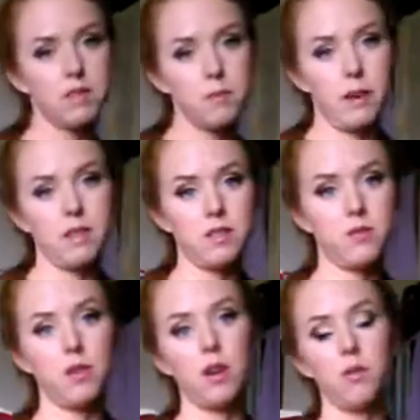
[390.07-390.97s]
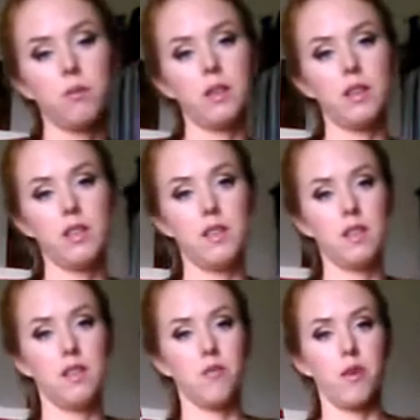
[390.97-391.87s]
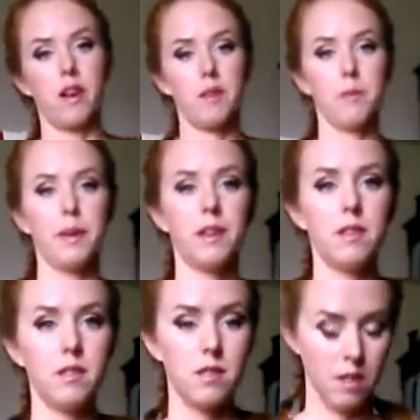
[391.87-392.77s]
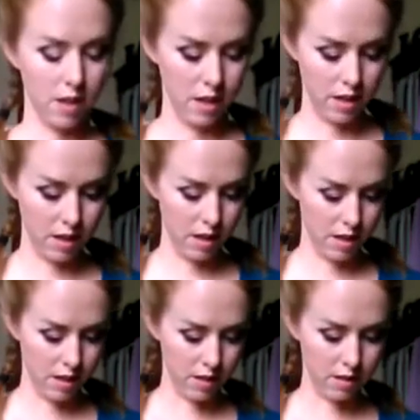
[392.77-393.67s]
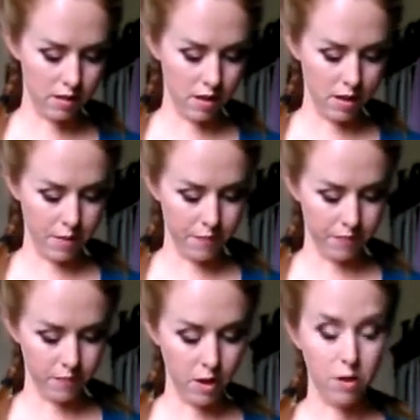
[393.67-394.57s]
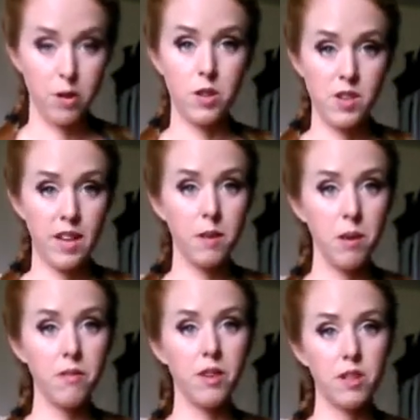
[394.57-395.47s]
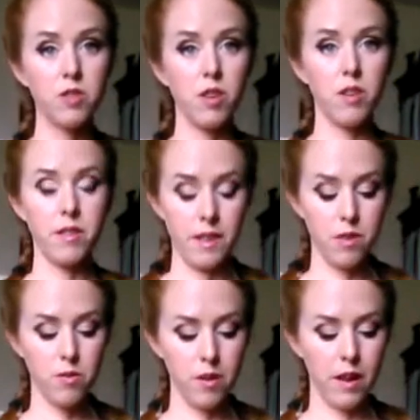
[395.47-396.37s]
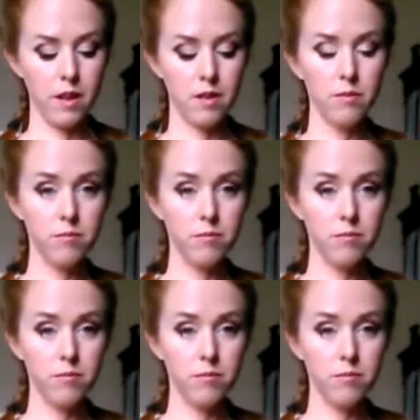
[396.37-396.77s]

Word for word: is best for a really thin thread because it is, um, although you can make very strong thin thread,